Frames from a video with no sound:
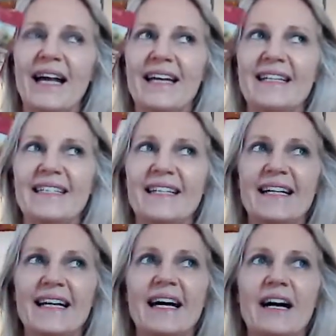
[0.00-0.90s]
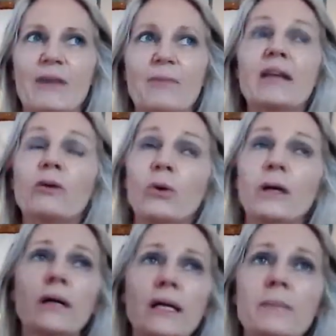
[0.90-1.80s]
and
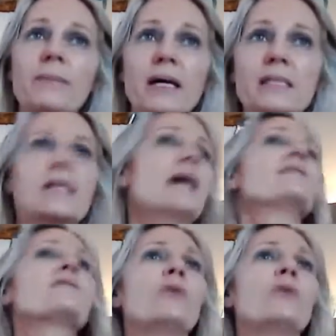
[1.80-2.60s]
loyal in the best sense.